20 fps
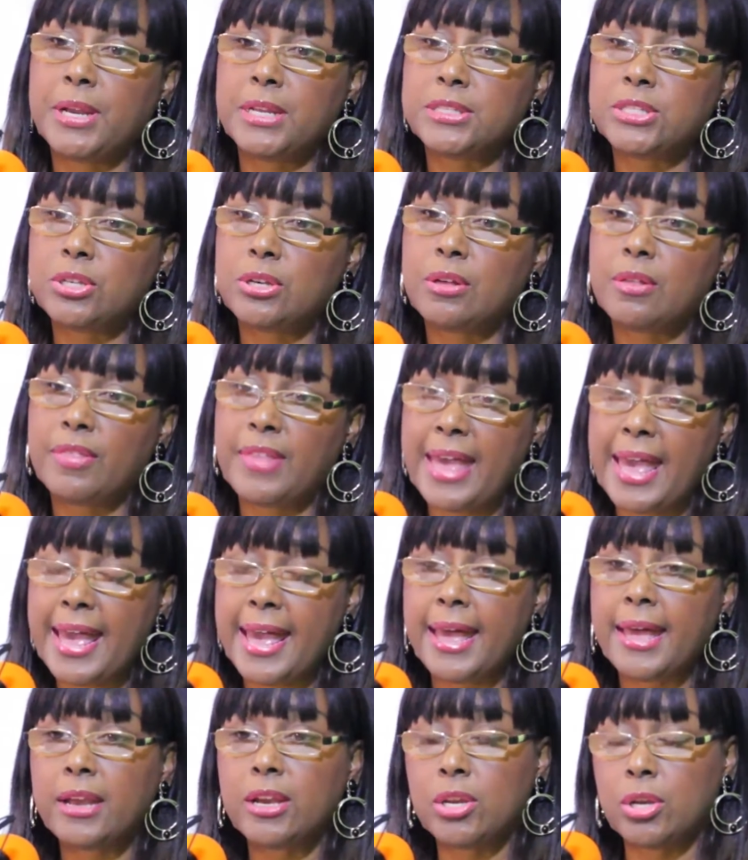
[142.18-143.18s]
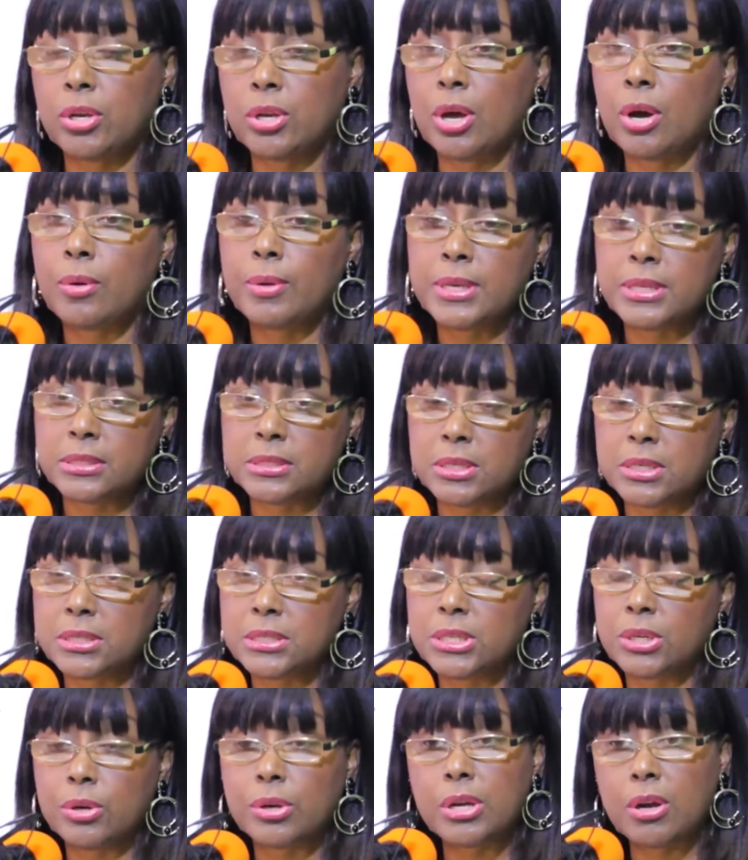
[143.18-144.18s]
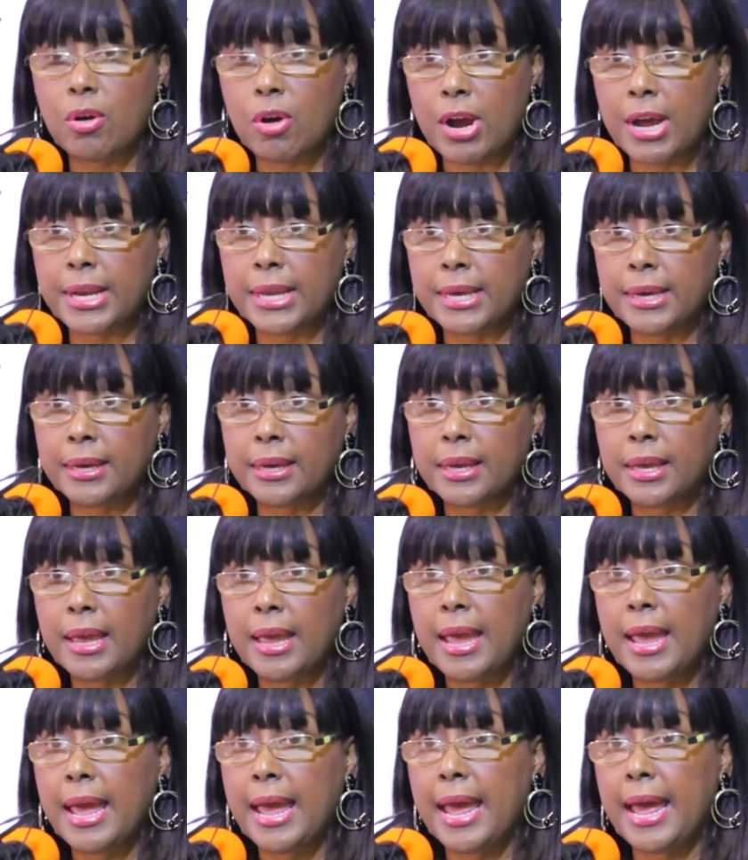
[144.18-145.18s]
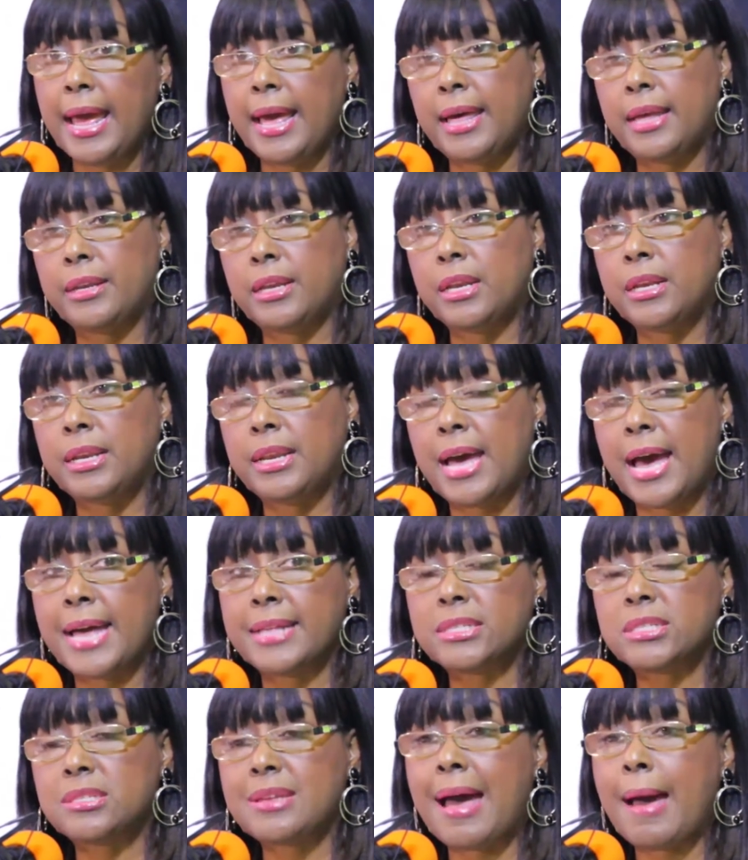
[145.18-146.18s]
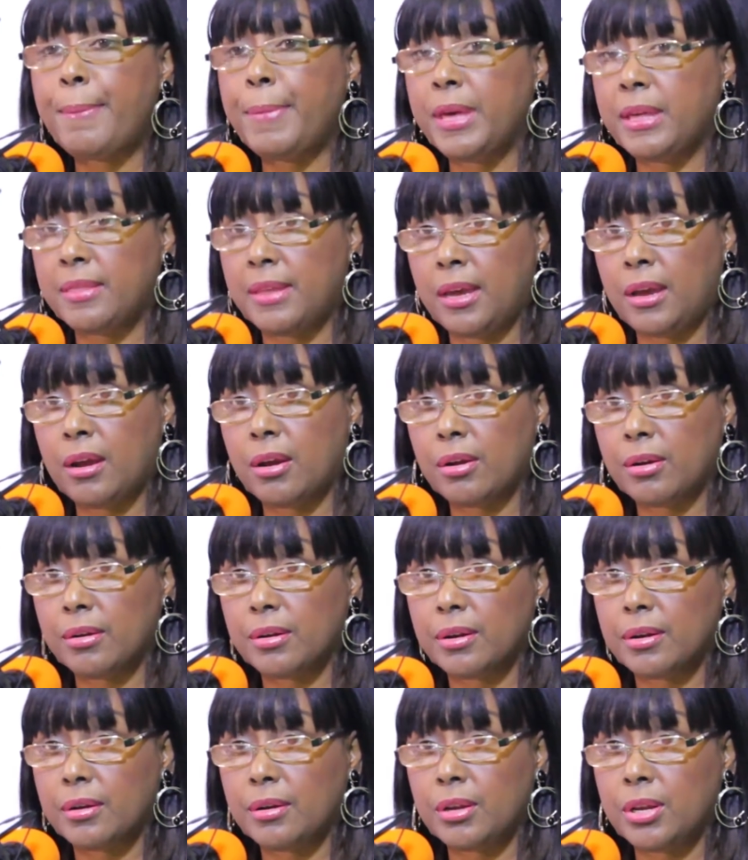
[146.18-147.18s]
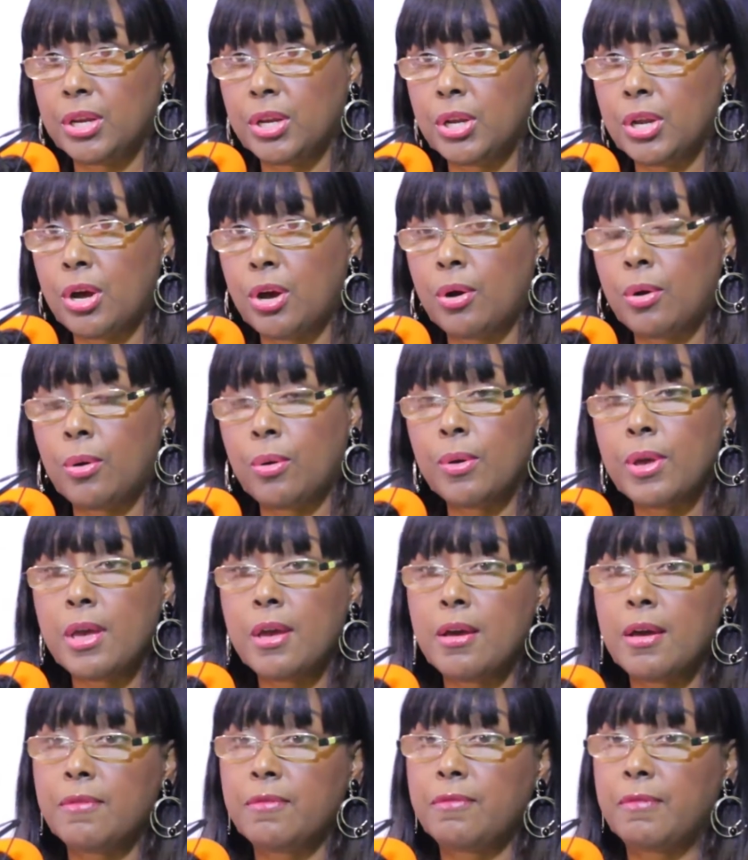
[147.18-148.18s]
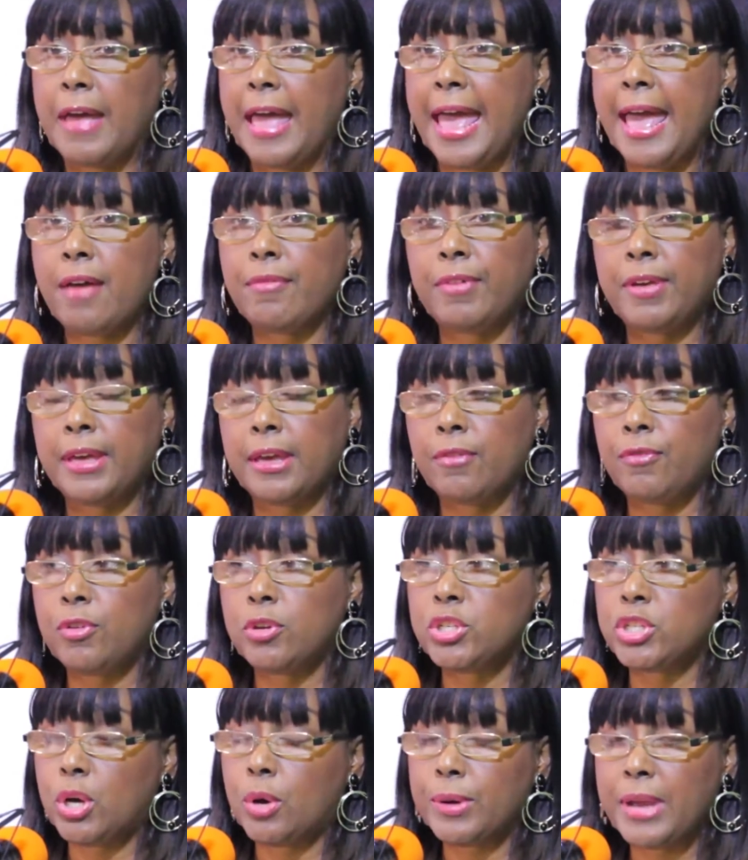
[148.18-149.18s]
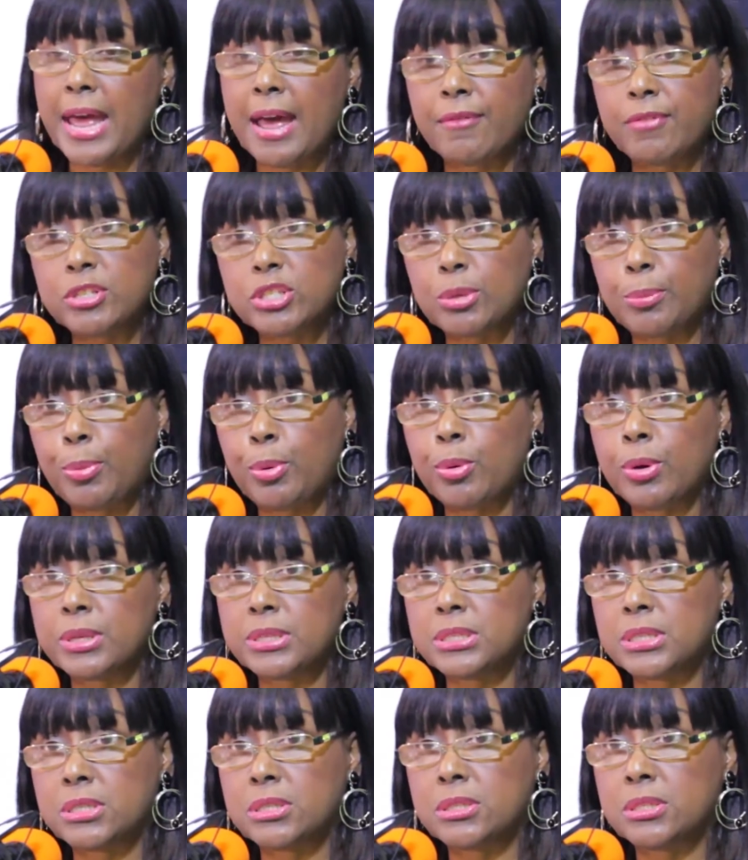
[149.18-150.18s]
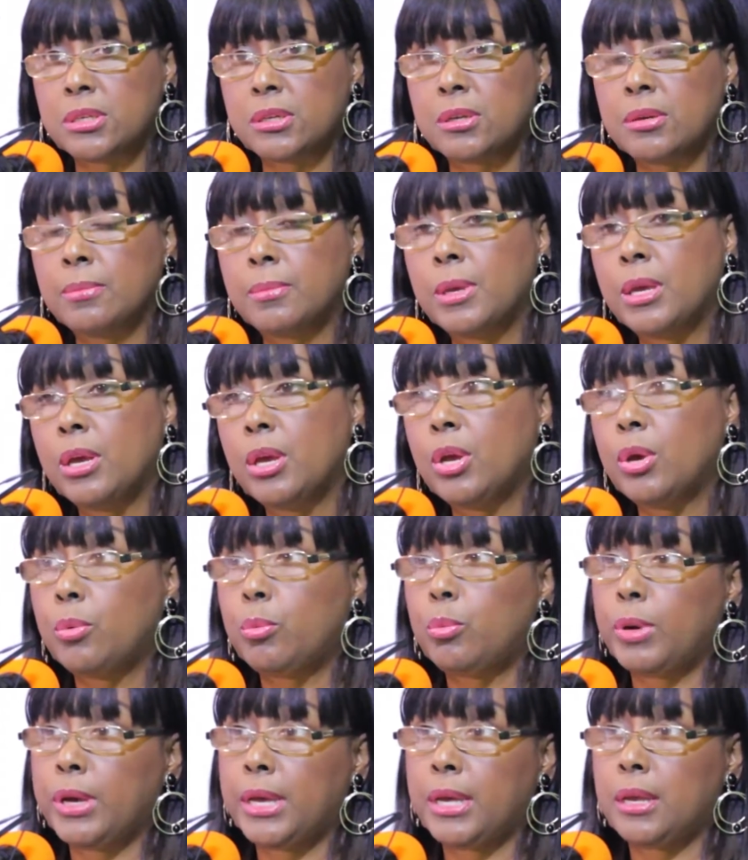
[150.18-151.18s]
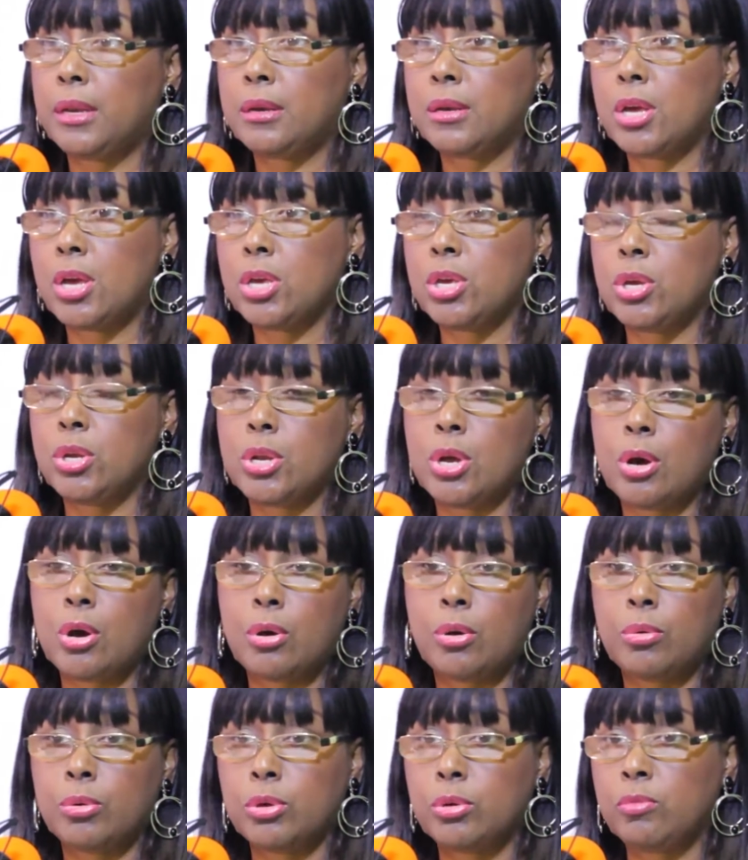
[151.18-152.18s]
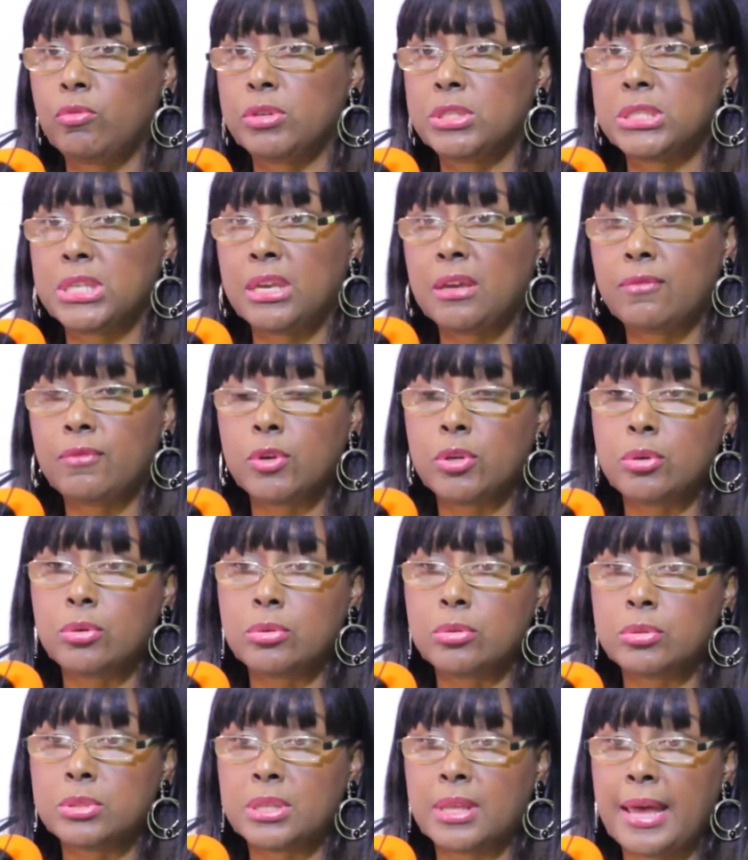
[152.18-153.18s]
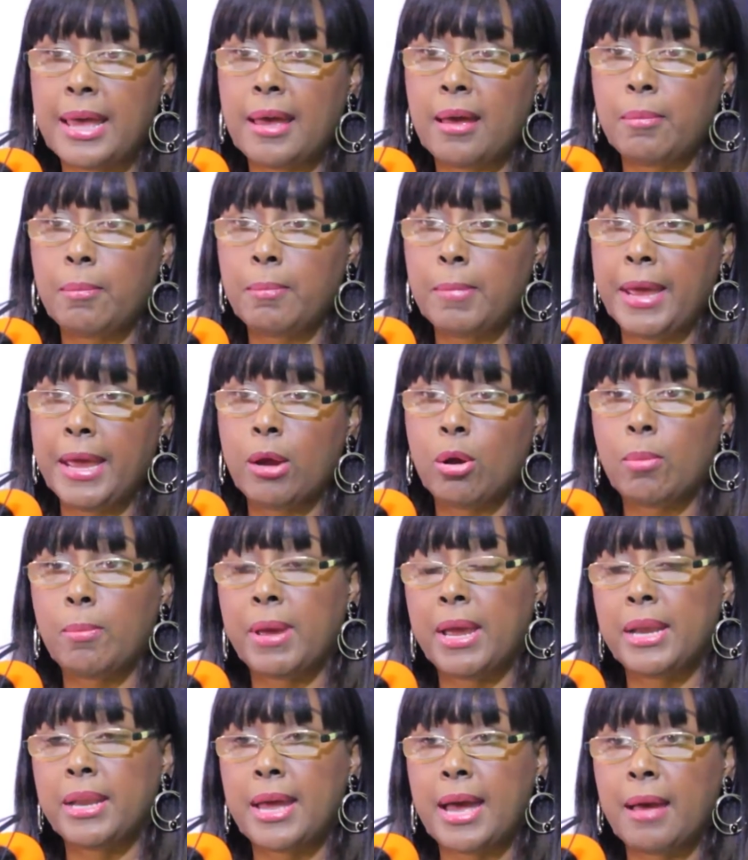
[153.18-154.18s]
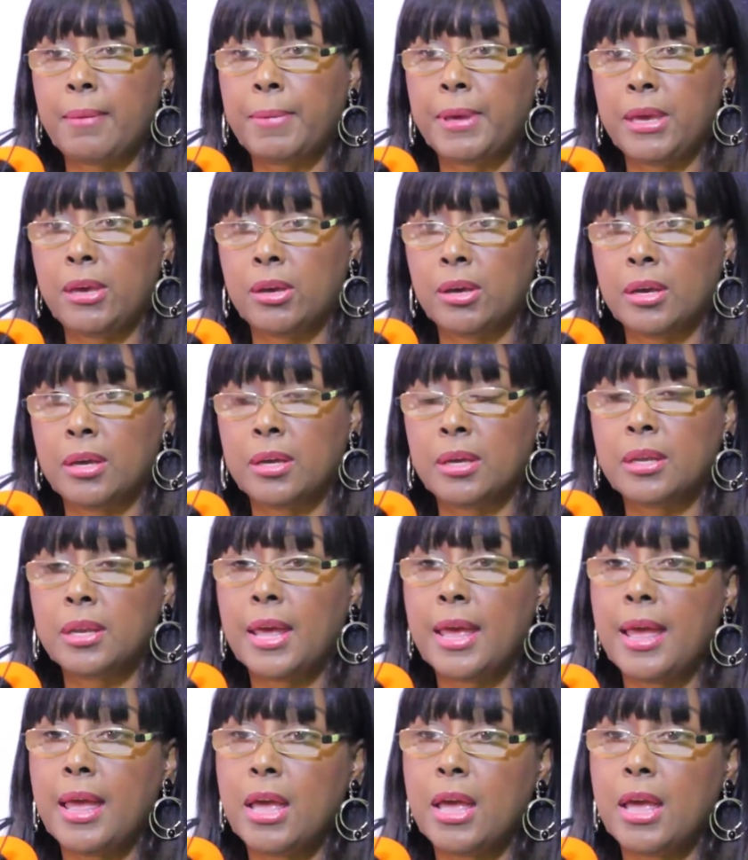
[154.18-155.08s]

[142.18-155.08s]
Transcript: But until that, you know, it's considered chronic, and not stopping there, you know, if you don't have a support system when, you know, you receive news that may or may not be good,